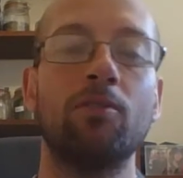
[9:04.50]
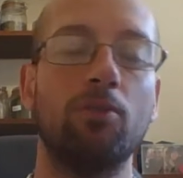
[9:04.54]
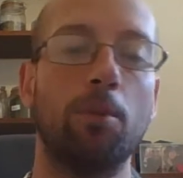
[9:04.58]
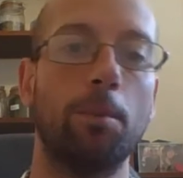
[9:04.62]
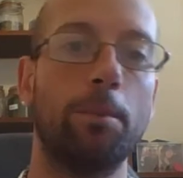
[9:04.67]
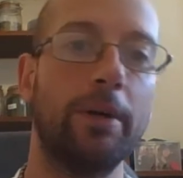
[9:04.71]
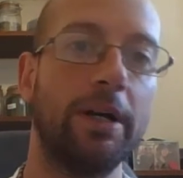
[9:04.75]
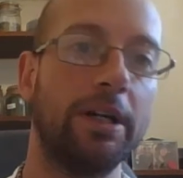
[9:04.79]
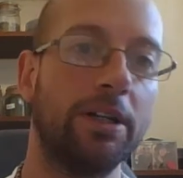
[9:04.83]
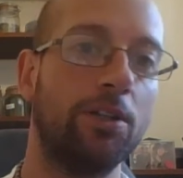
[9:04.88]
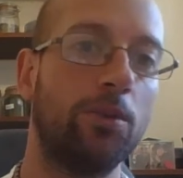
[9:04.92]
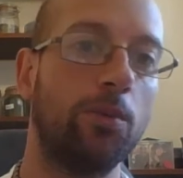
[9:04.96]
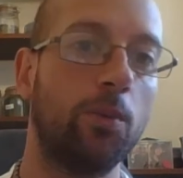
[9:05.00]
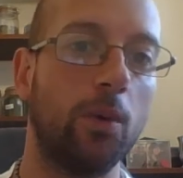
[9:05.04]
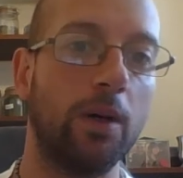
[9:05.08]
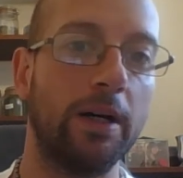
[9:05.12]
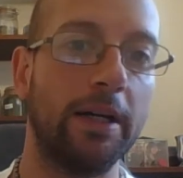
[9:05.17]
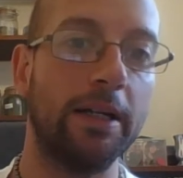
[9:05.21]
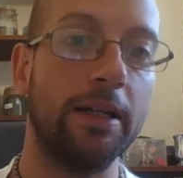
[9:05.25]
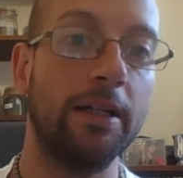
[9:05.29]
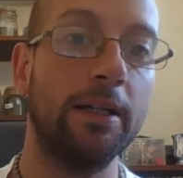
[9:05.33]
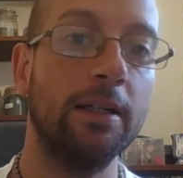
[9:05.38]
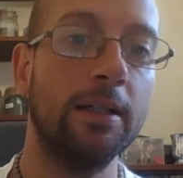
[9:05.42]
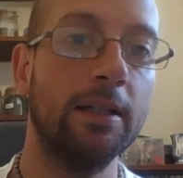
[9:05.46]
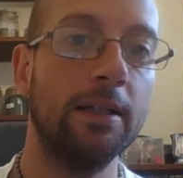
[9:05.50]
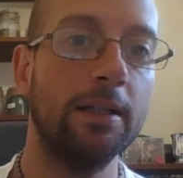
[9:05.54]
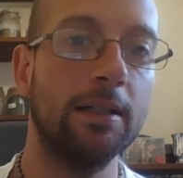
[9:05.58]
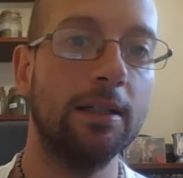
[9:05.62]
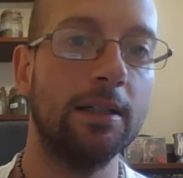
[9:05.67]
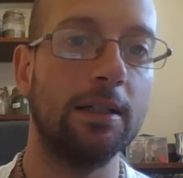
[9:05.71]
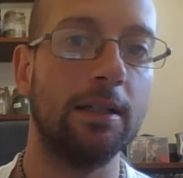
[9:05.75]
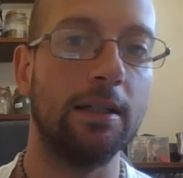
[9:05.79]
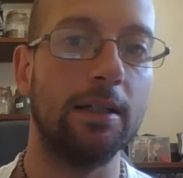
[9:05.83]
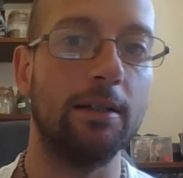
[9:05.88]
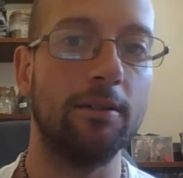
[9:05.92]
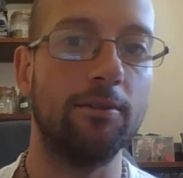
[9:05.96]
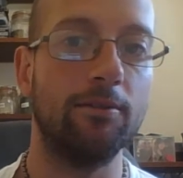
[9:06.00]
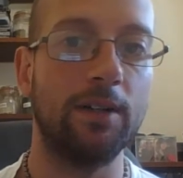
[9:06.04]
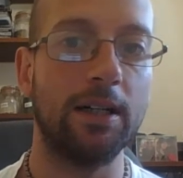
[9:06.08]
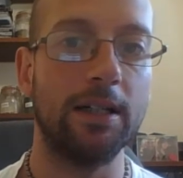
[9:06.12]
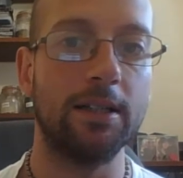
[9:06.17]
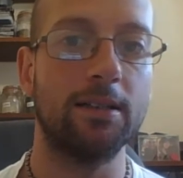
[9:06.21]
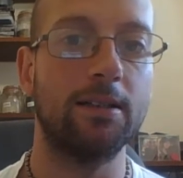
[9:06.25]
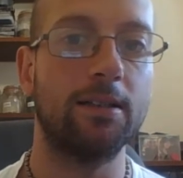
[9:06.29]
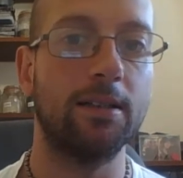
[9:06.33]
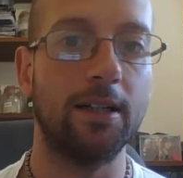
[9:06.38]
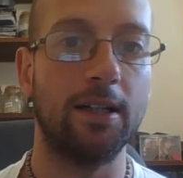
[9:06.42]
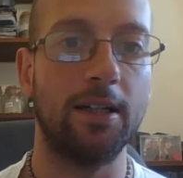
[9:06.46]
the best way at
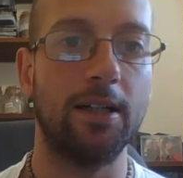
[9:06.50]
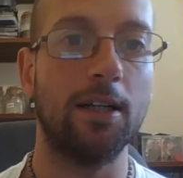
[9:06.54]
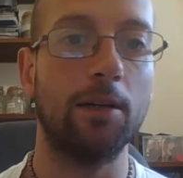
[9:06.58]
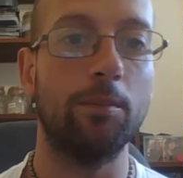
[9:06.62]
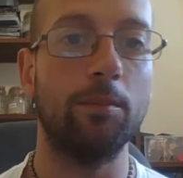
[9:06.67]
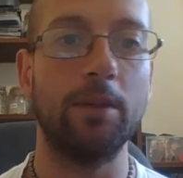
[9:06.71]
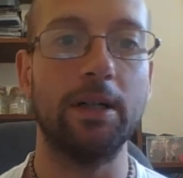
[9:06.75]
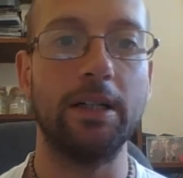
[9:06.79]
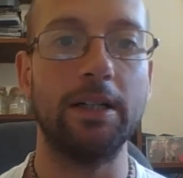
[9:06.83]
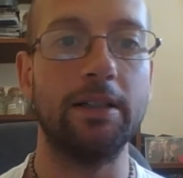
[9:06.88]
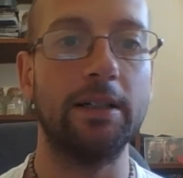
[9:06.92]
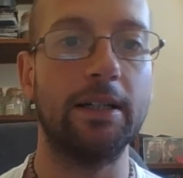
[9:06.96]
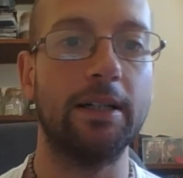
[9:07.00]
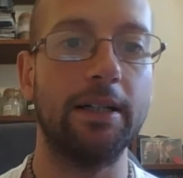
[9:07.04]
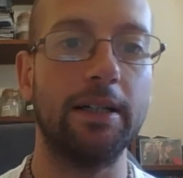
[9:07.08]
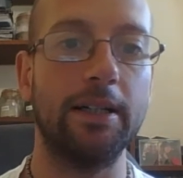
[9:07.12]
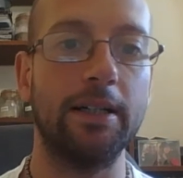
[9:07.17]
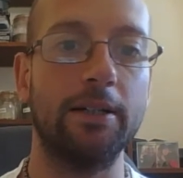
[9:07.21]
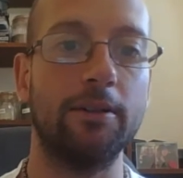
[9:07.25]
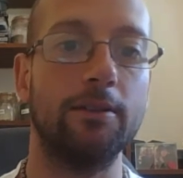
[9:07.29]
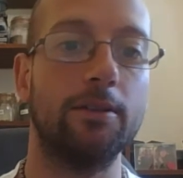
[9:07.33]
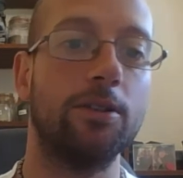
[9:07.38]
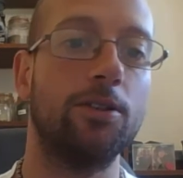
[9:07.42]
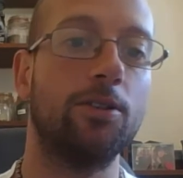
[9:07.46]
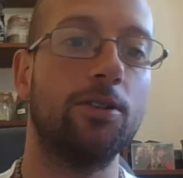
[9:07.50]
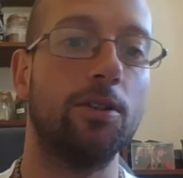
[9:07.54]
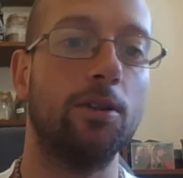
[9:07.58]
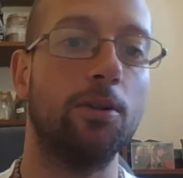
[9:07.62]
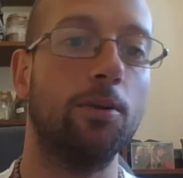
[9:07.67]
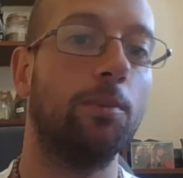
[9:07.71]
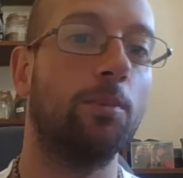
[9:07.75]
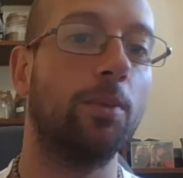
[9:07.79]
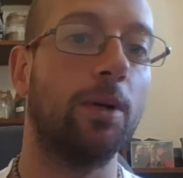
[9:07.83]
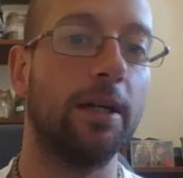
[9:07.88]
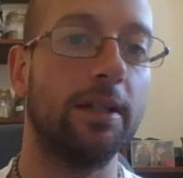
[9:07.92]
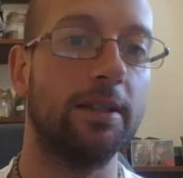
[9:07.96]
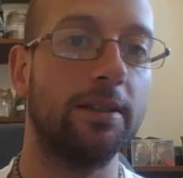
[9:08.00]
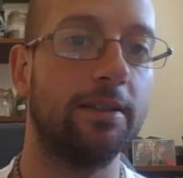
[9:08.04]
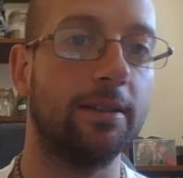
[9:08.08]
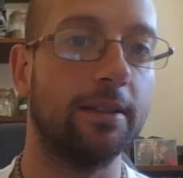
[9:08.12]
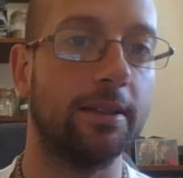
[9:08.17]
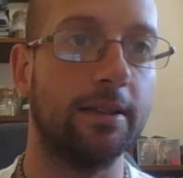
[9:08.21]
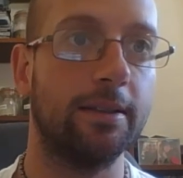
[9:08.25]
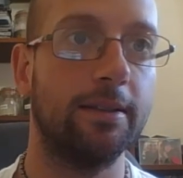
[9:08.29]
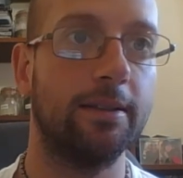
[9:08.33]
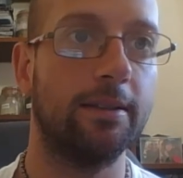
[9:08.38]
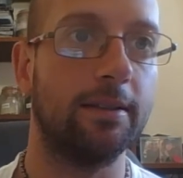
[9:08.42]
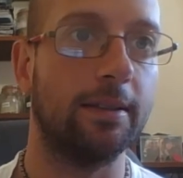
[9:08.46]
that time in that era to
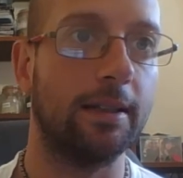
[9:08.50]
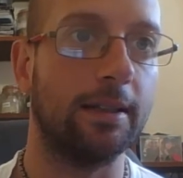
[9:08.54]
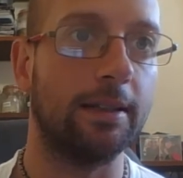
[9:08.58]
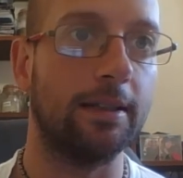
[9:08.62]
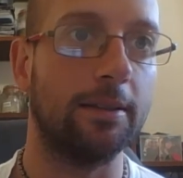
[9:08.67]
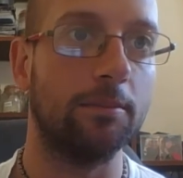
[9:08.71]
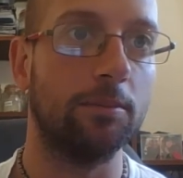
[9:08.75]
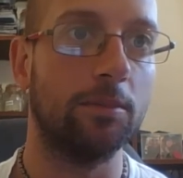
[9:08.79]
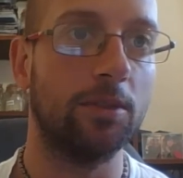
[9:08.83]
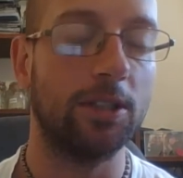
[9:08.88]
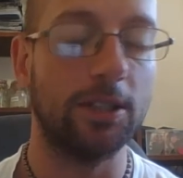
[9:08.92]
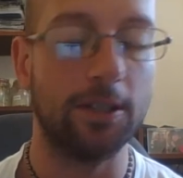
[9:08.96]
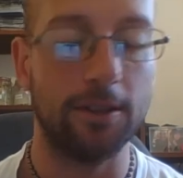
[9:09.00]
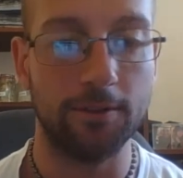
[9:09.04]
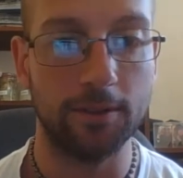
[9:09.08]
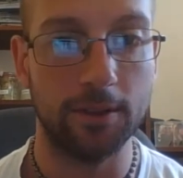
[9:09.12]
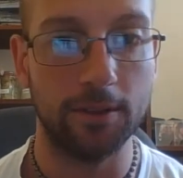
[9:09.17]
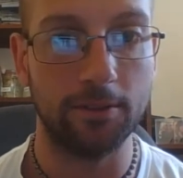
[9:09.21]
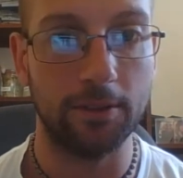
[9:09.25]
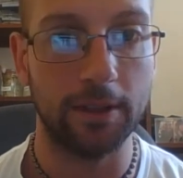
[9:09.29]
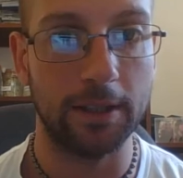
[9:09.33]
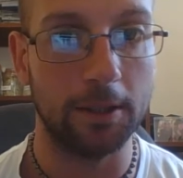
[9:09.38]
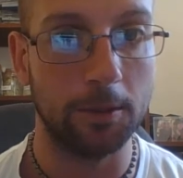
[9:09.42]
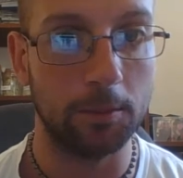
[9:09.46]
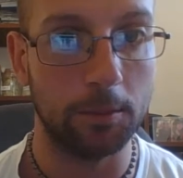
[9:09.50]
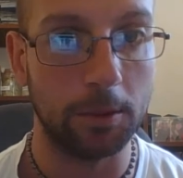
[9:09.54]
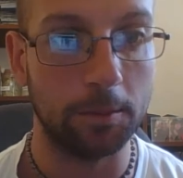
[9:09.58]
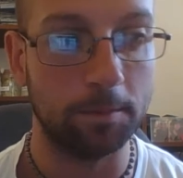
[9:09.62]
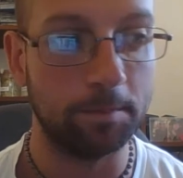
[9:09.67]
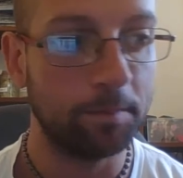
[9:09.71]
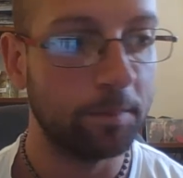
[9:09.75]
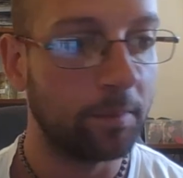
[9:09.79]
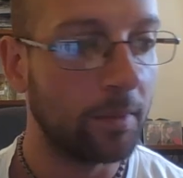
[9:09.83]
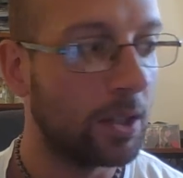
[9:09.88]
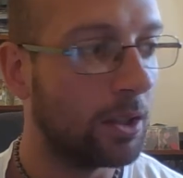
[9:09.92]
practice self-development.